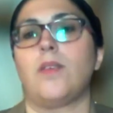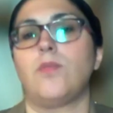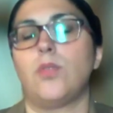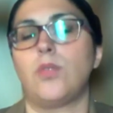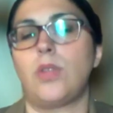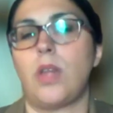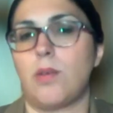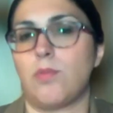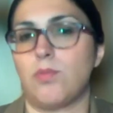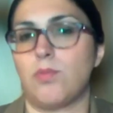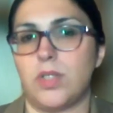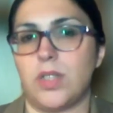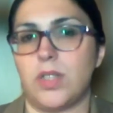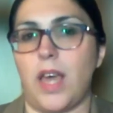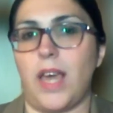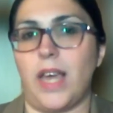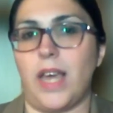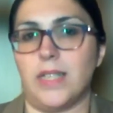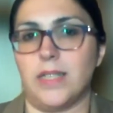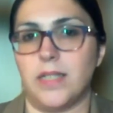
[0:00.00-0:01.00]
not I would
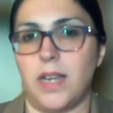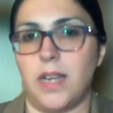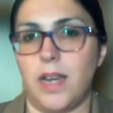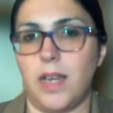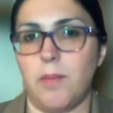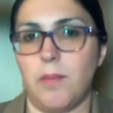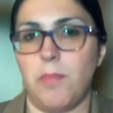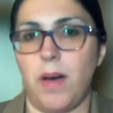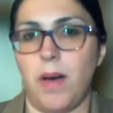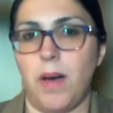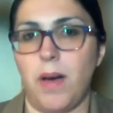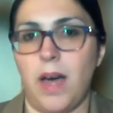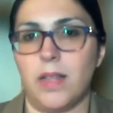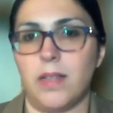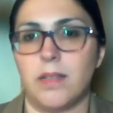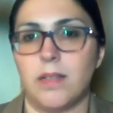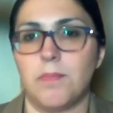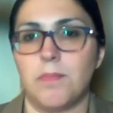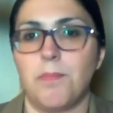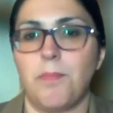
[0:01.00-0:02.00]
say easily,
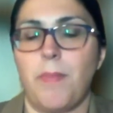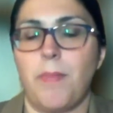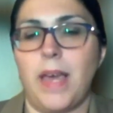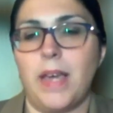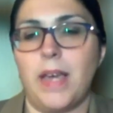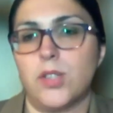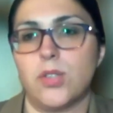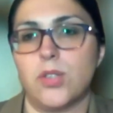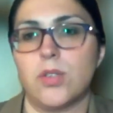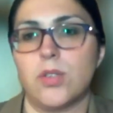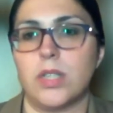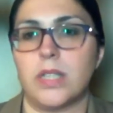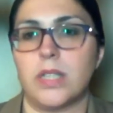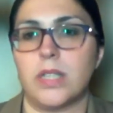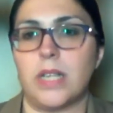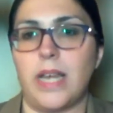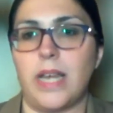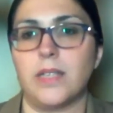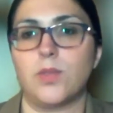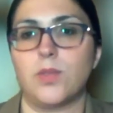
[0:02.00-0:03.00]
but make sure
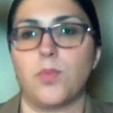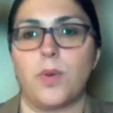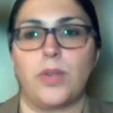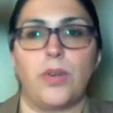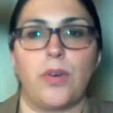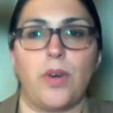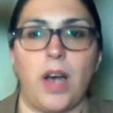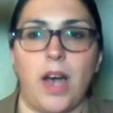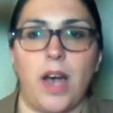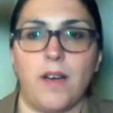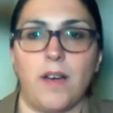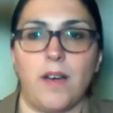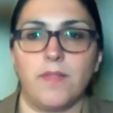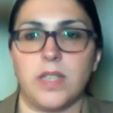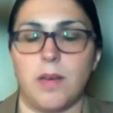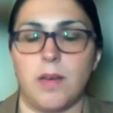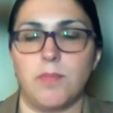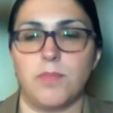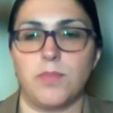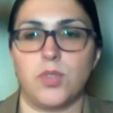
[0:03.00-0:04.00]
at least when you have
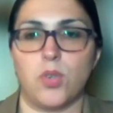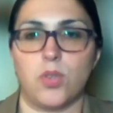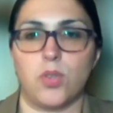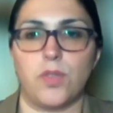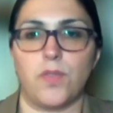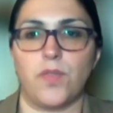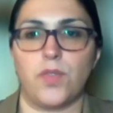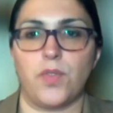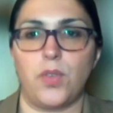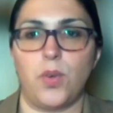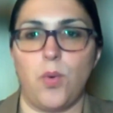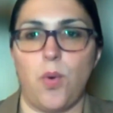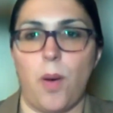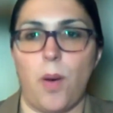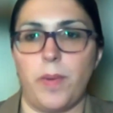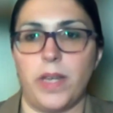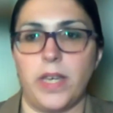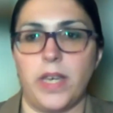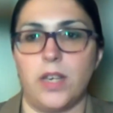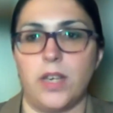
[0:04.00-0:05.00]
some sort of new
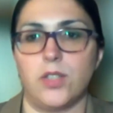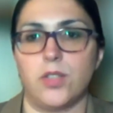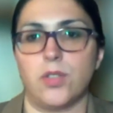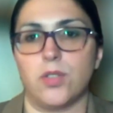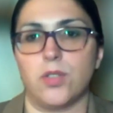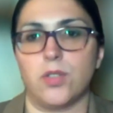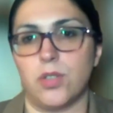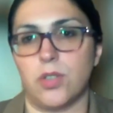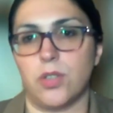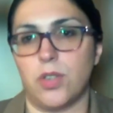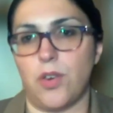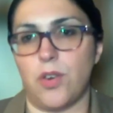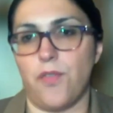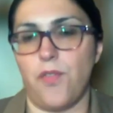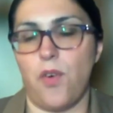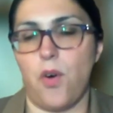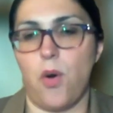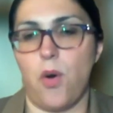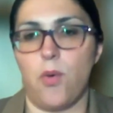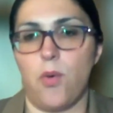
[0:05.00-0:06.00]
applications on your
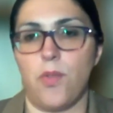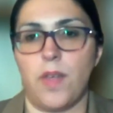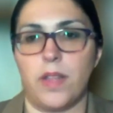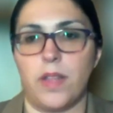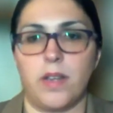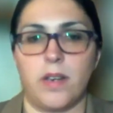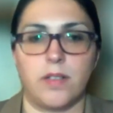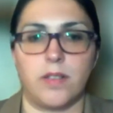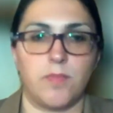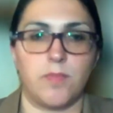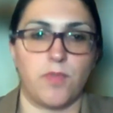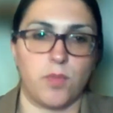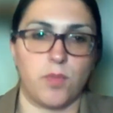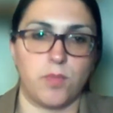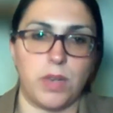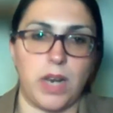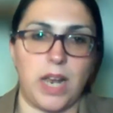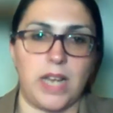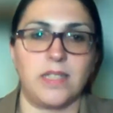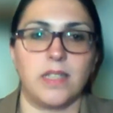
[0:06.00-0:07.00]
phone that are
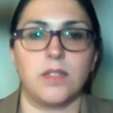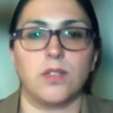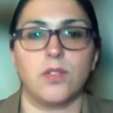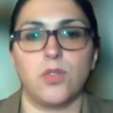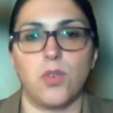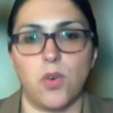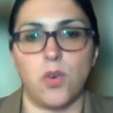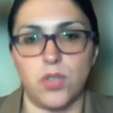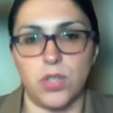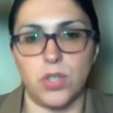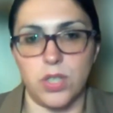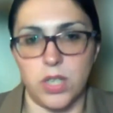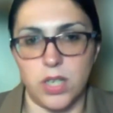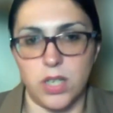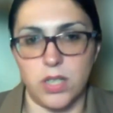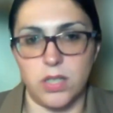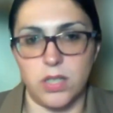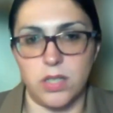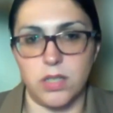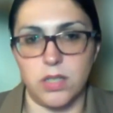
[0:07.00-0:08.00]
from trusted
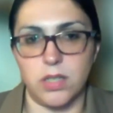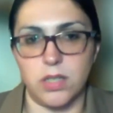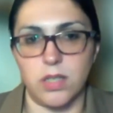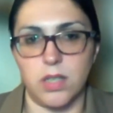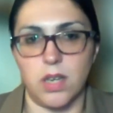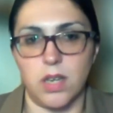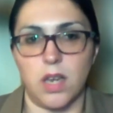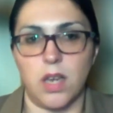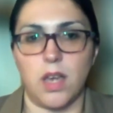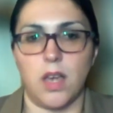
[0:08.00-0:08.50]
sources.